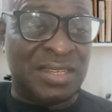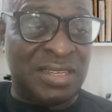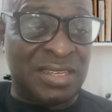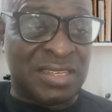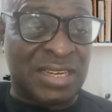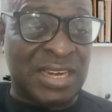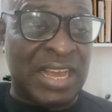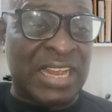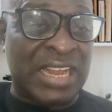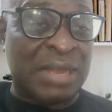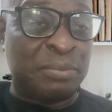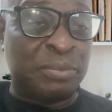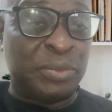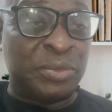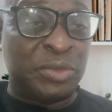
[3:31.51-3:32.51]
it's like
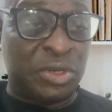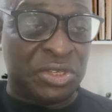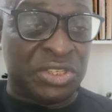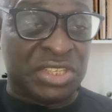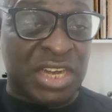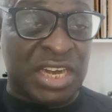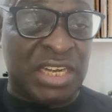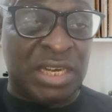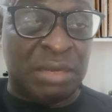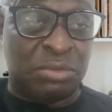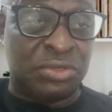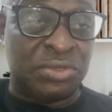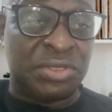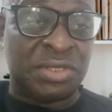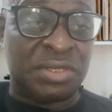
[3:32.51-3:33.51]
I'm
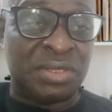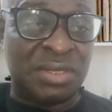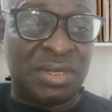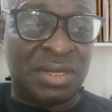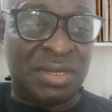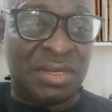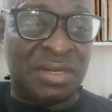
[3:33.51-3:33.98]
Nostradamus,